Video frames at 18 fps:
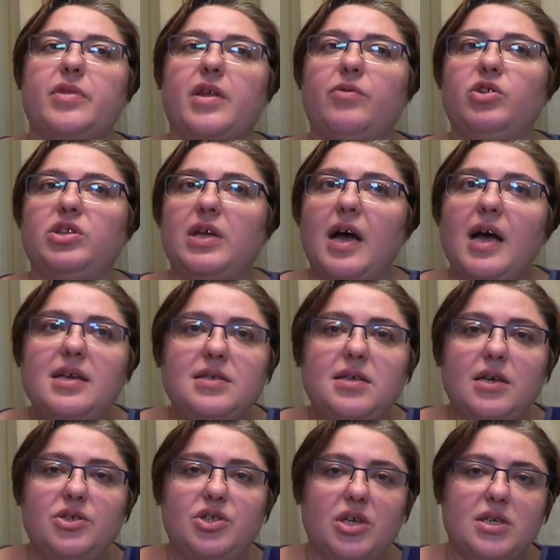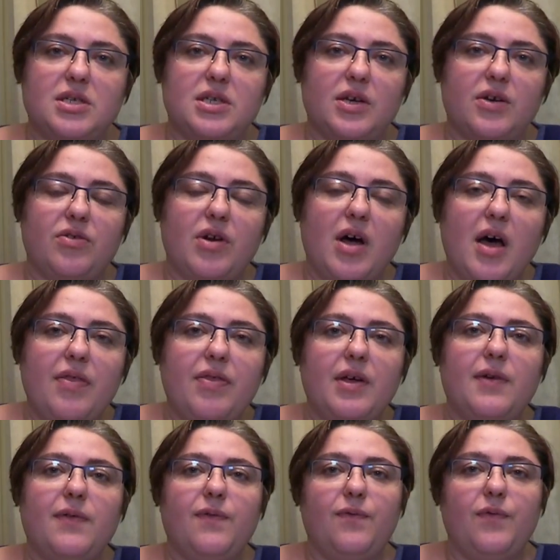What I suggest,
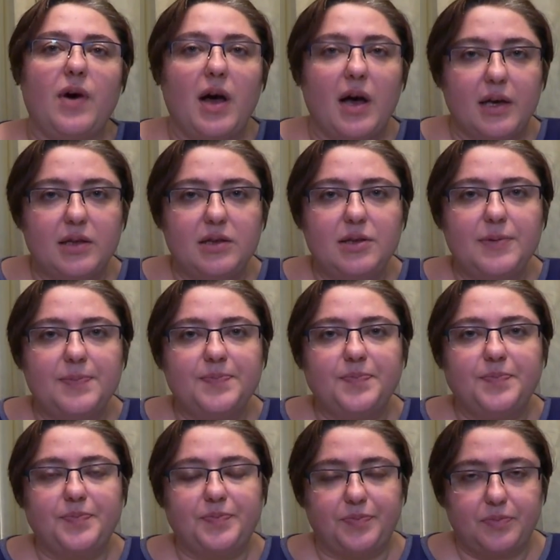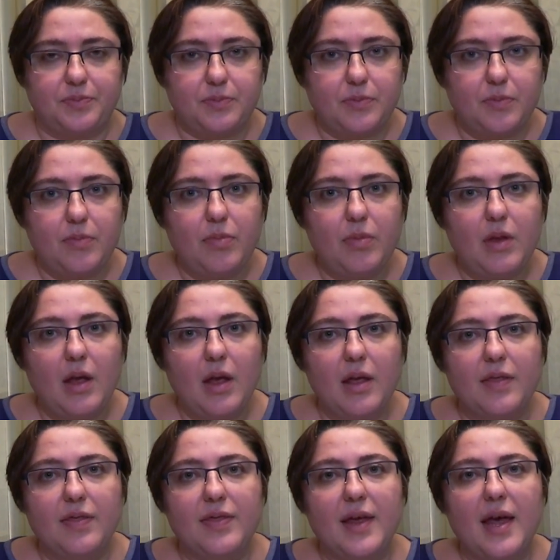rather find
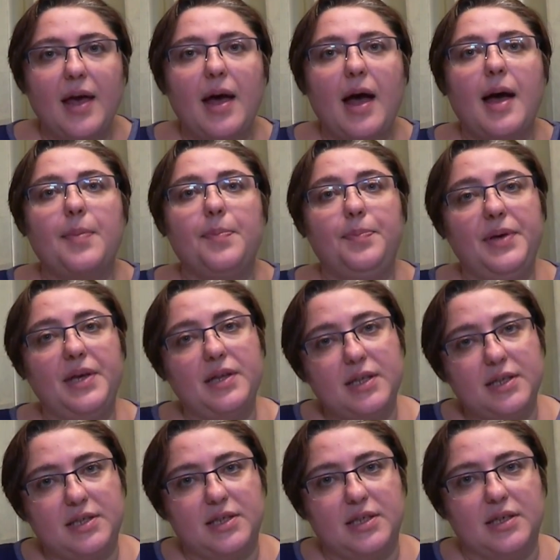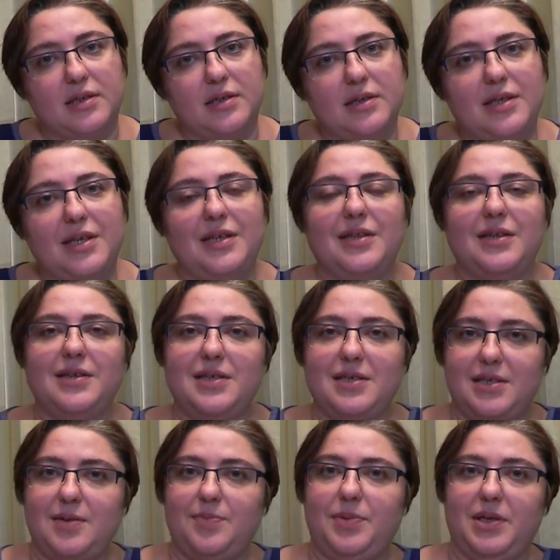the ability in a
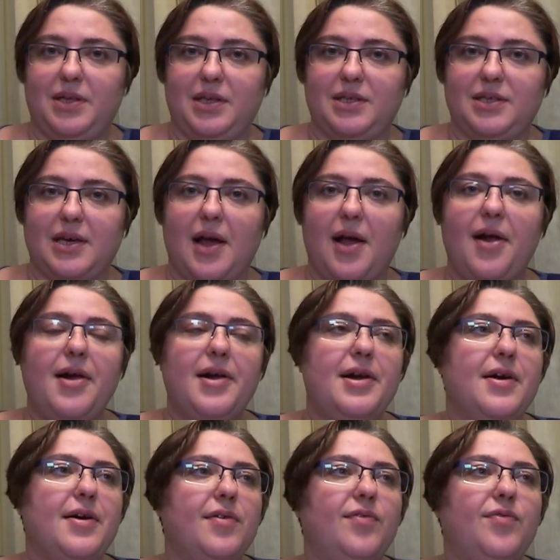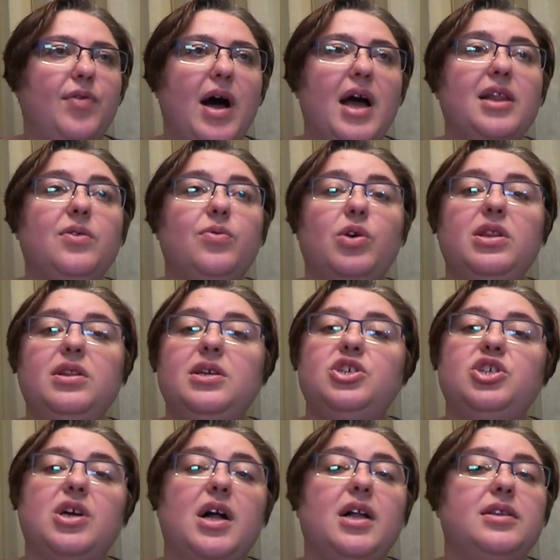disability. Find what the
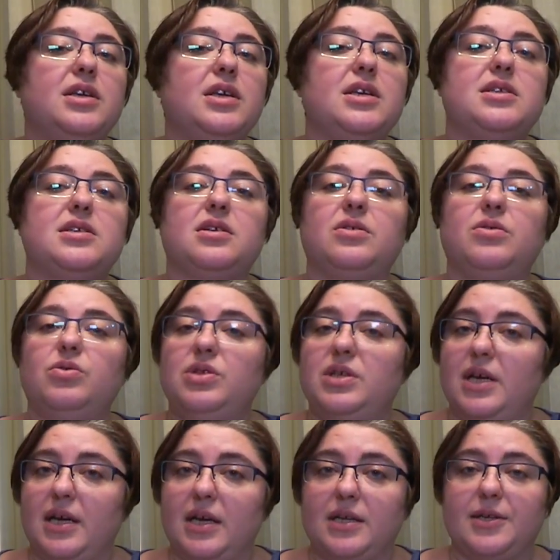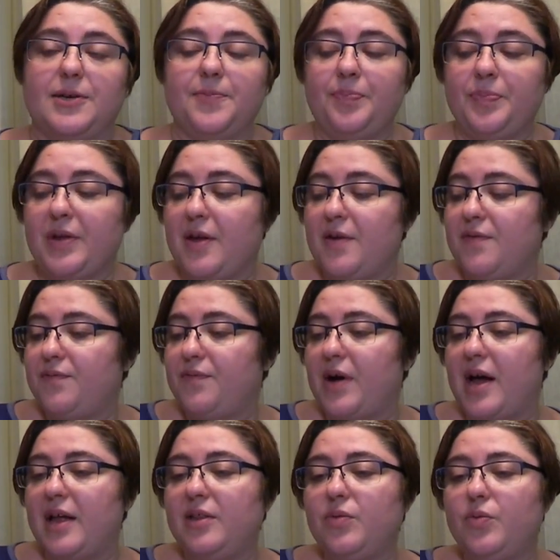child is good at.
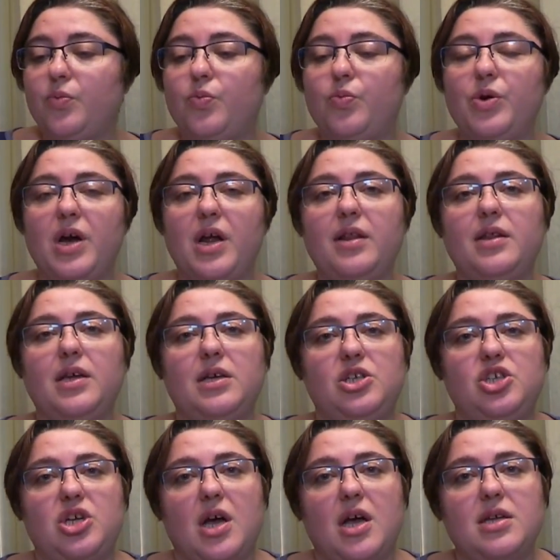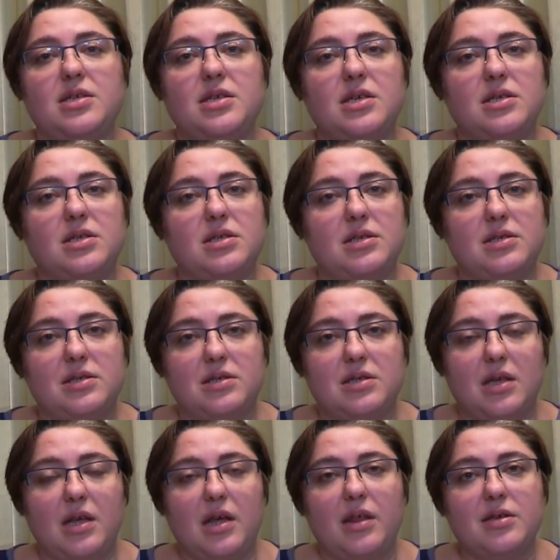Find where the child
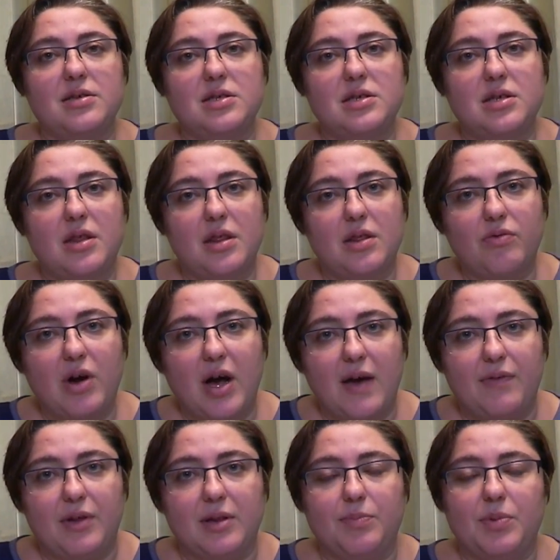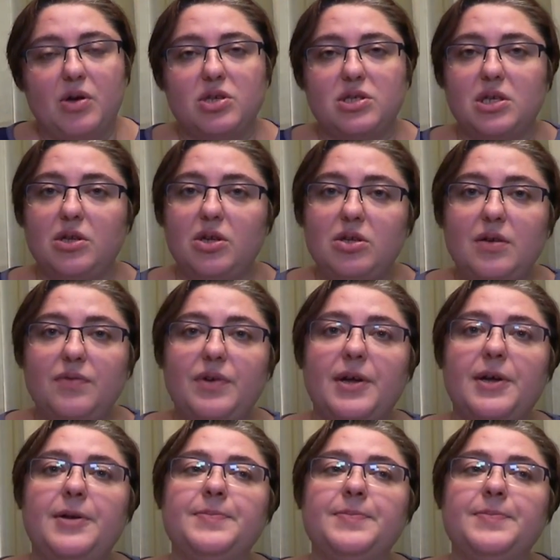is thriving, because a lot of